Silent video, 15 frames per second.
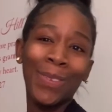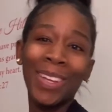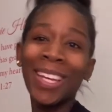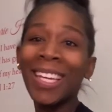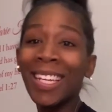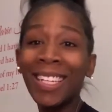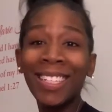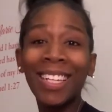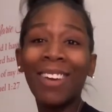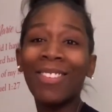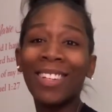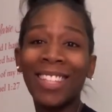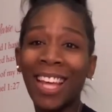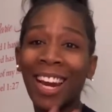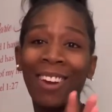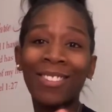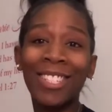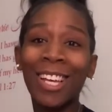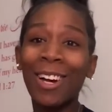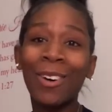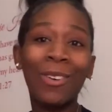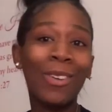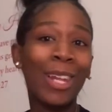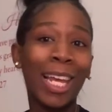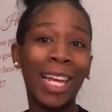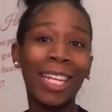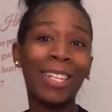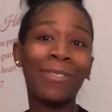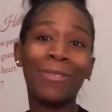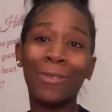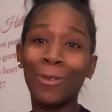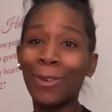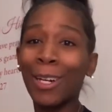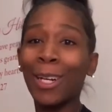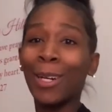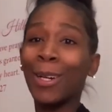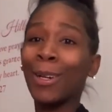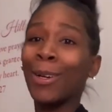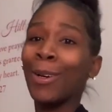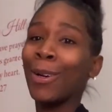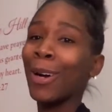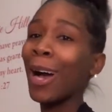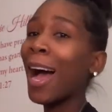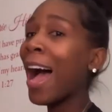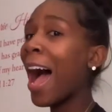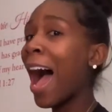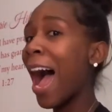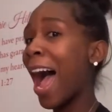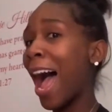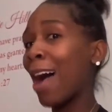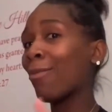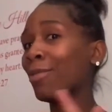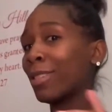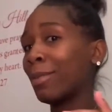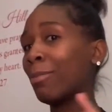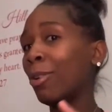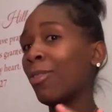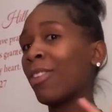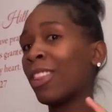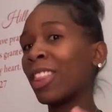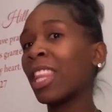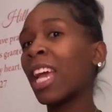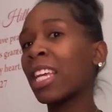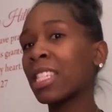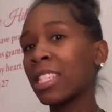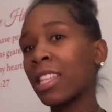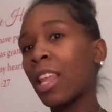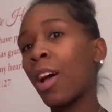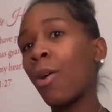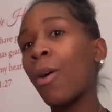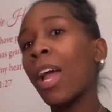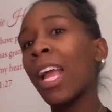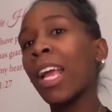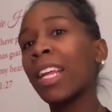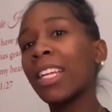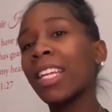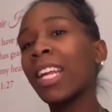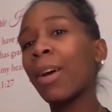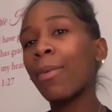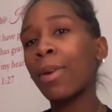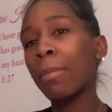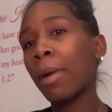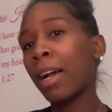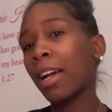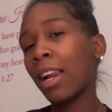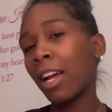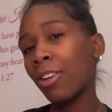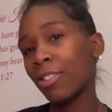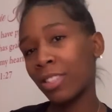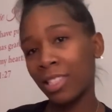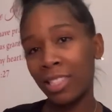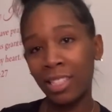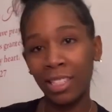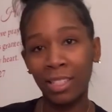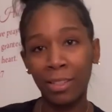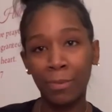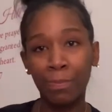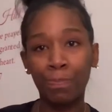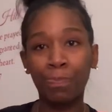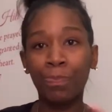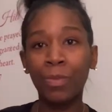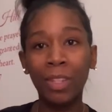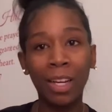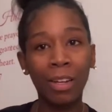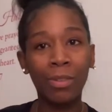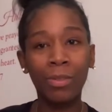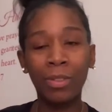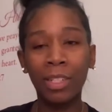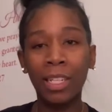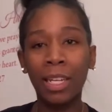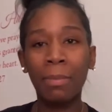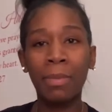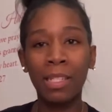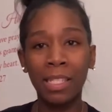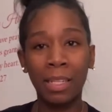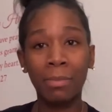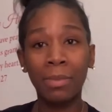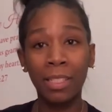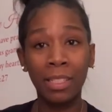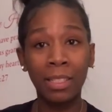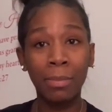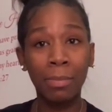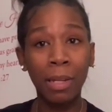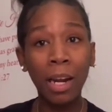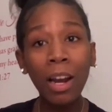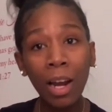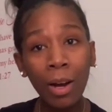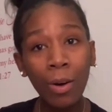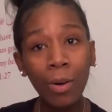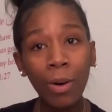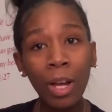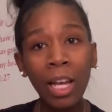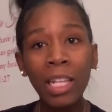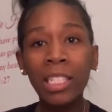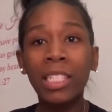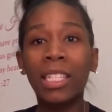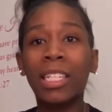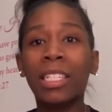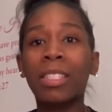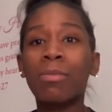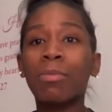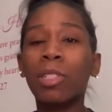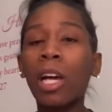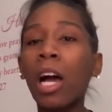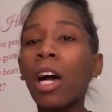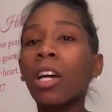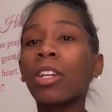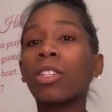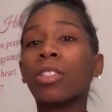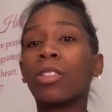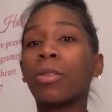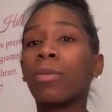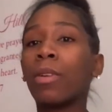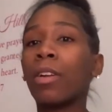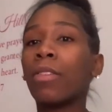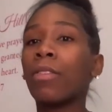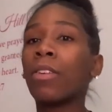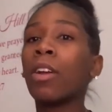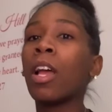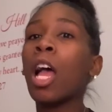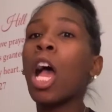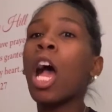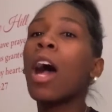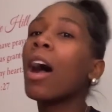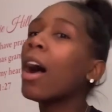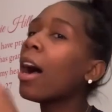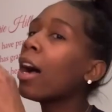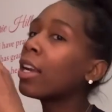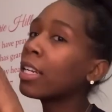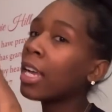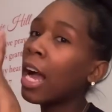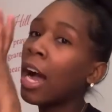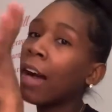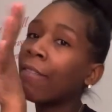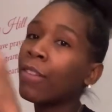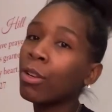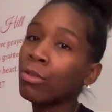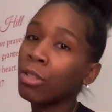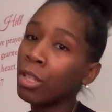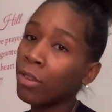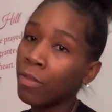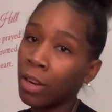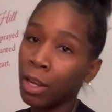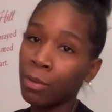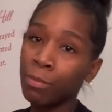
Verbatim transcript: I thought I was an old lady, for real. I was moving that slow. Then I went in my closet to hmm, give me something to put on, to get some joggers or whatever. Y'all fell to the floor.